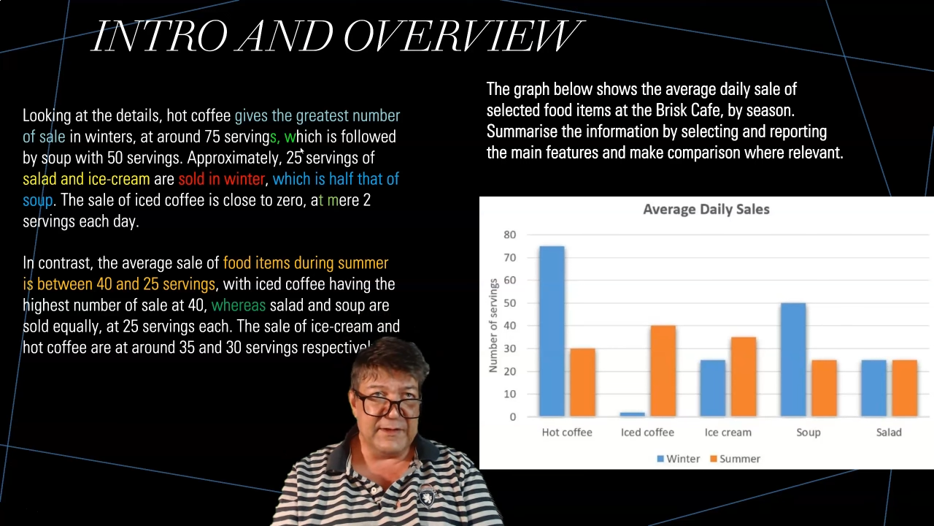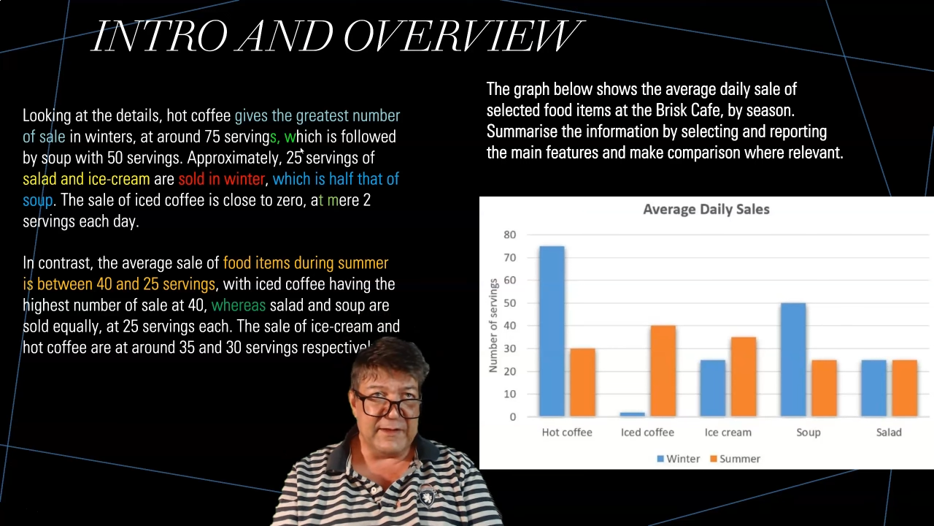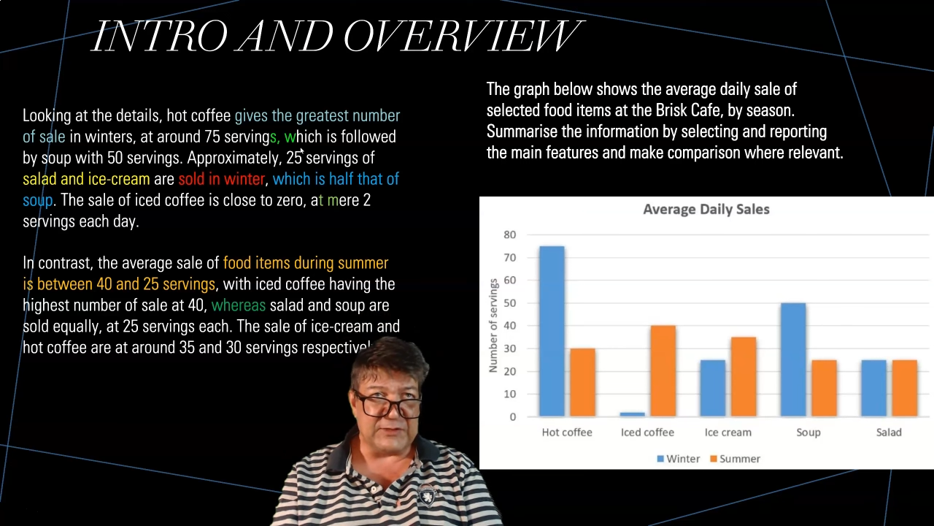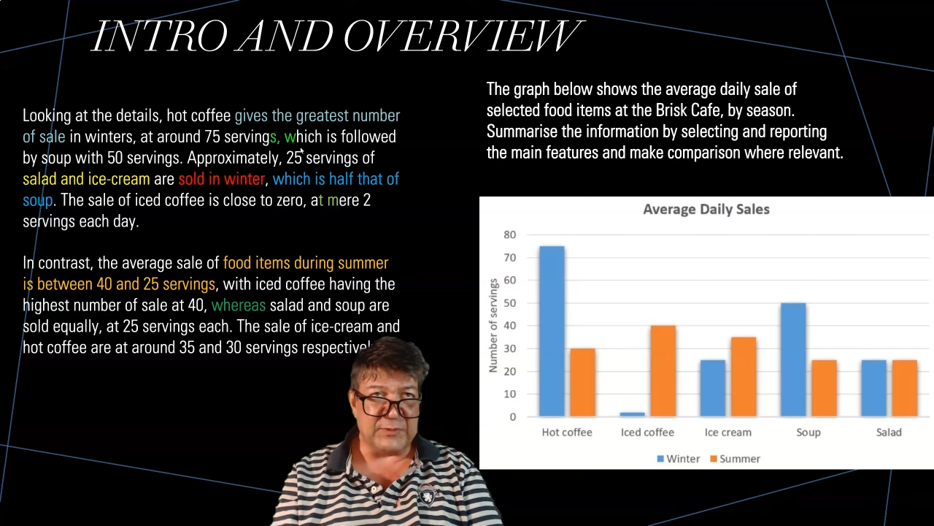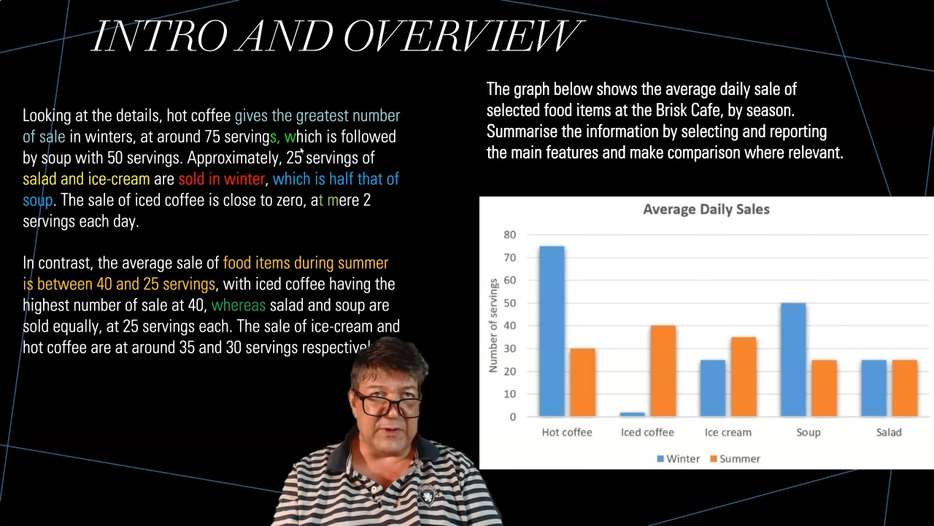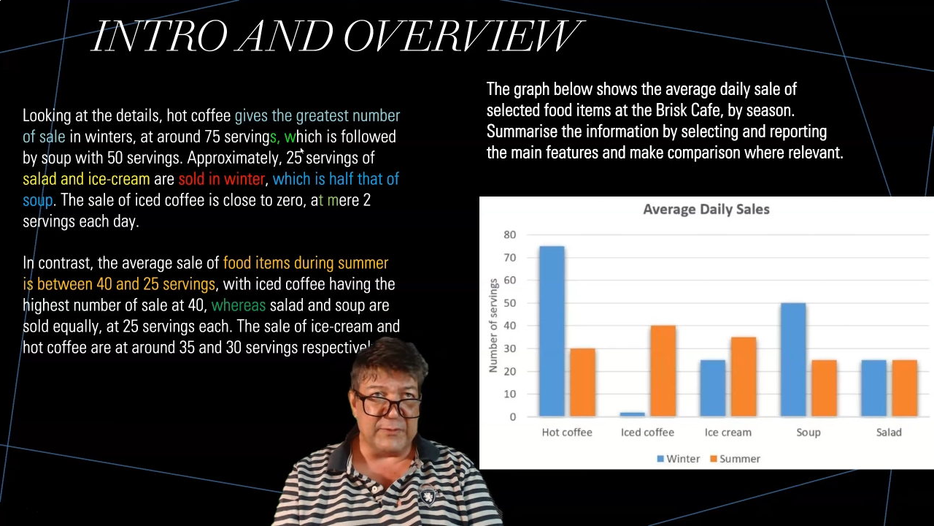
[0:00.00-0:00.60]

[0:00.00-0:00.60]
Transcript: That's the way it